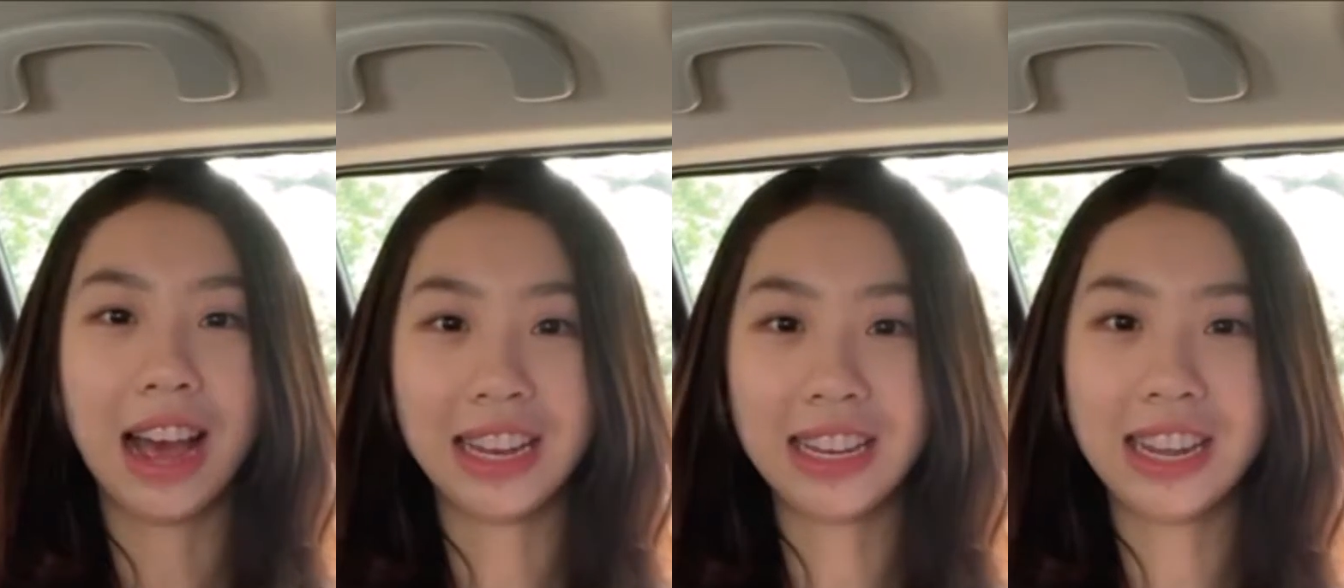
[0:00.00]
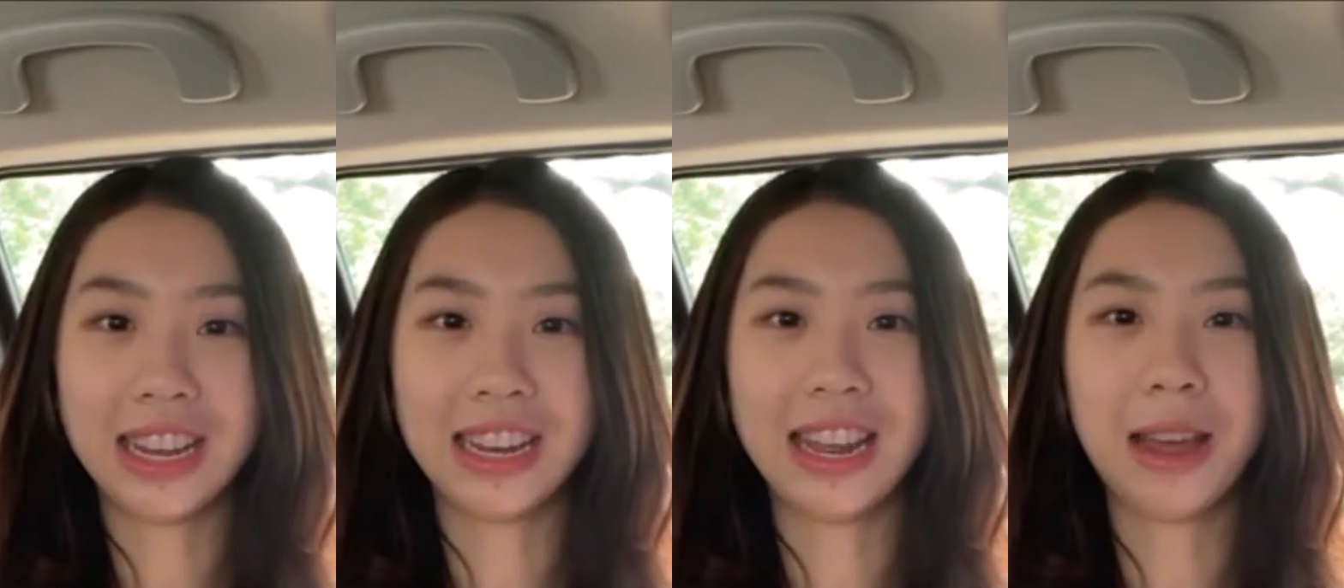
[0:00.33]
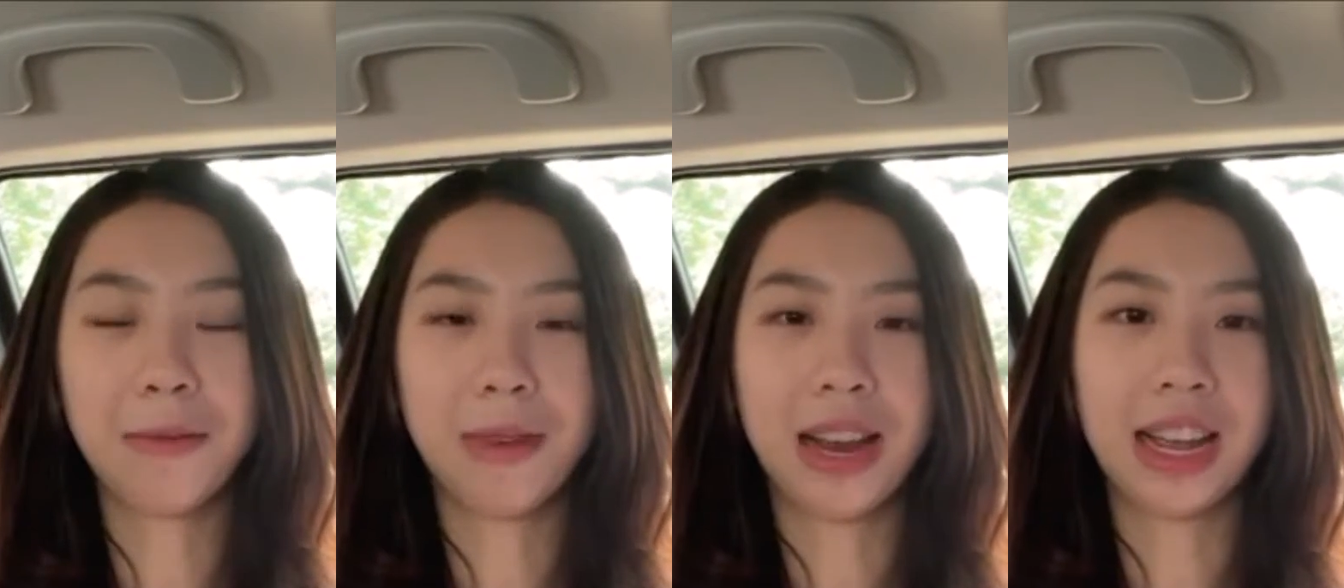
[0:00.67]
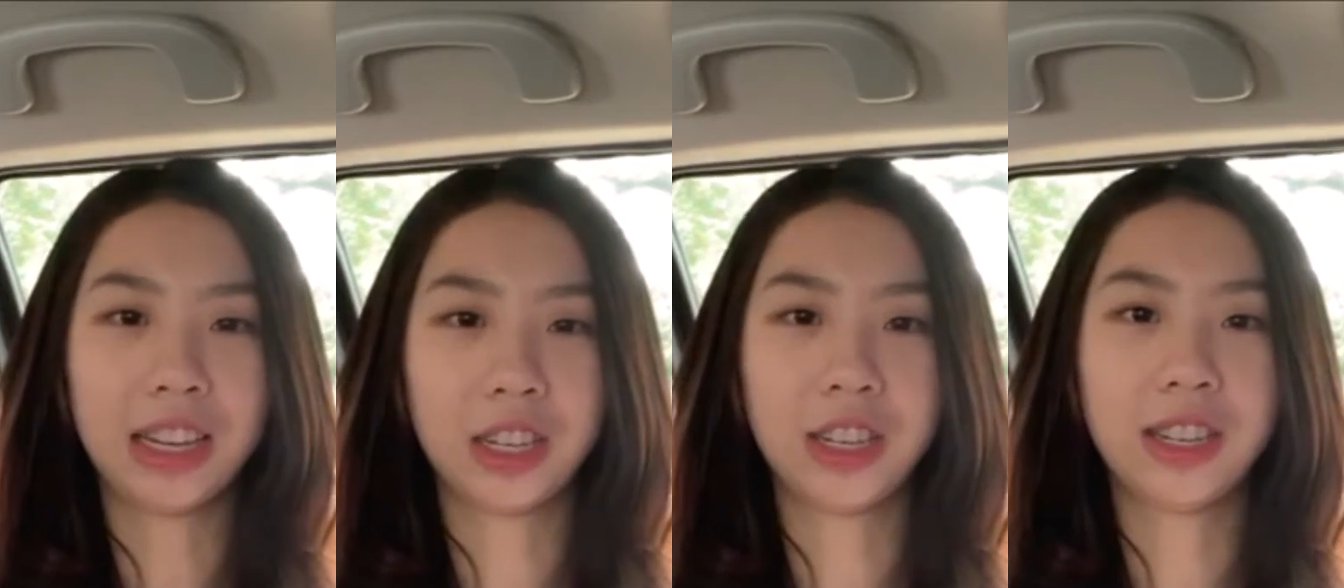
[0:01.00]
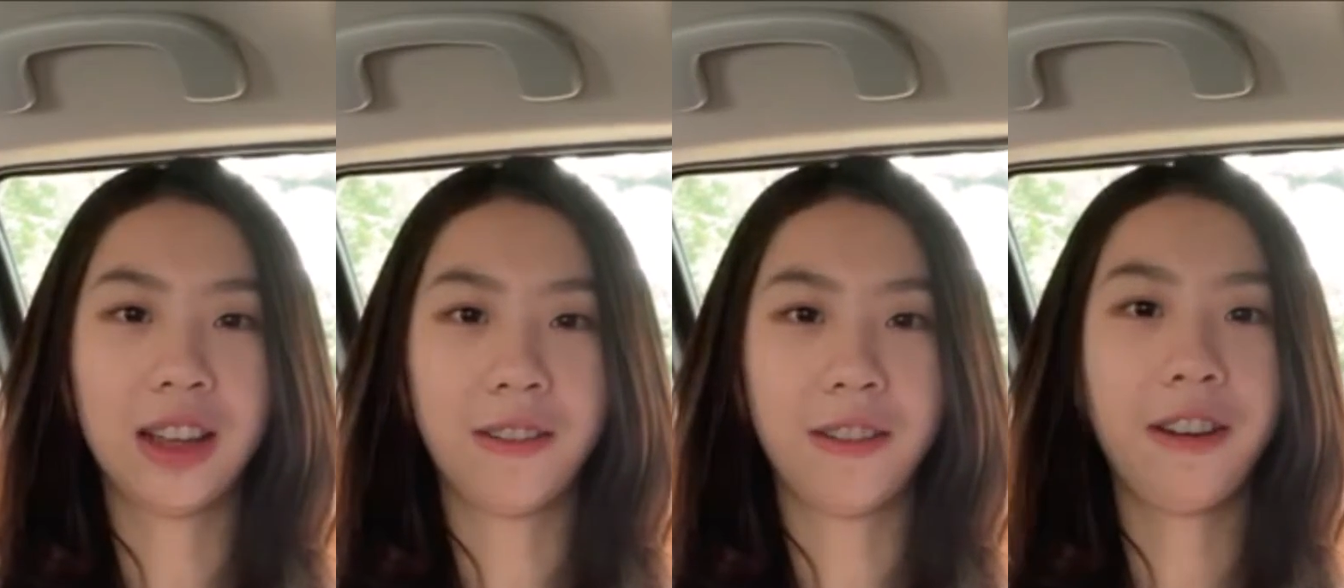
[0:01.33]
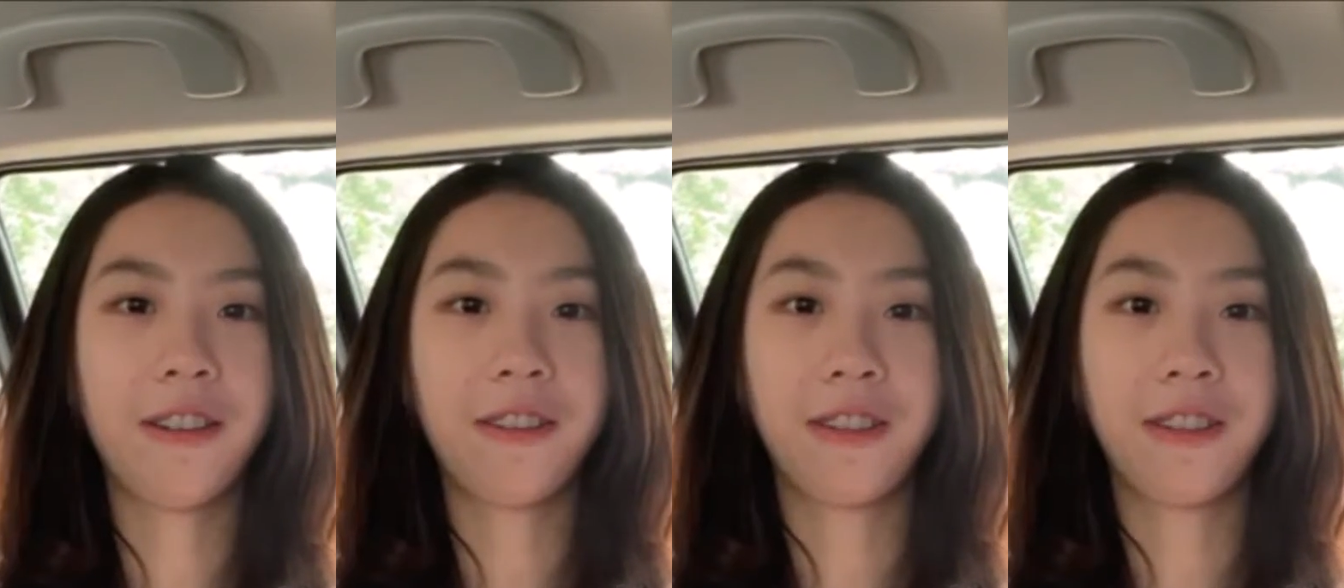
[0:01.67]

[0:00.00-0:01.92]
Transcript: Other than that, my lecturers are very